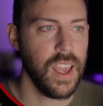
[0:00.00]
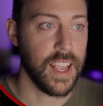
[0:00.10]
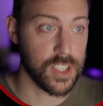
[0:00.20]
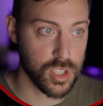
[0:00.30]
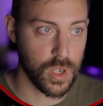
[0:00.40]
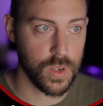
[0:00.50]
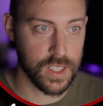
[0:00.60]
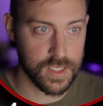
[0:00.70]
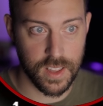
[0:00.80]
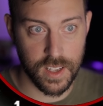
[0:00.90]
and shown
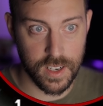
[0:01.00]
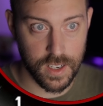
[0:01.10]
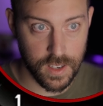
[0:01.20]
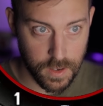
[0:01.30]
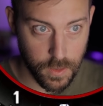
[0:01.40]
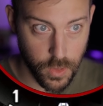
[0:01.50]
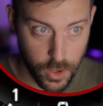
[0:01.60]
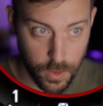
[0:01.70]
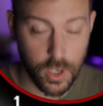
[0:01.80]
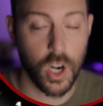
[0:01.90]
us their
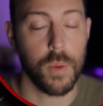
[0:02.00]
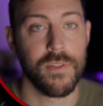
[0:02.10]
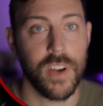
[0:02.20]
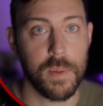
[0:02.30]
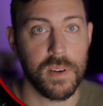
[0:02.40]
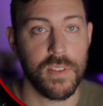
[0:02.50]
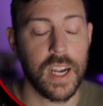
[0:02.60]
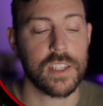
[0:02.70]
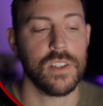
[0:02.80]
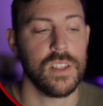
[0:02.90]
their carbon fiber
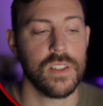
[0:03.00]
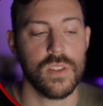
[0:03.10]
factory.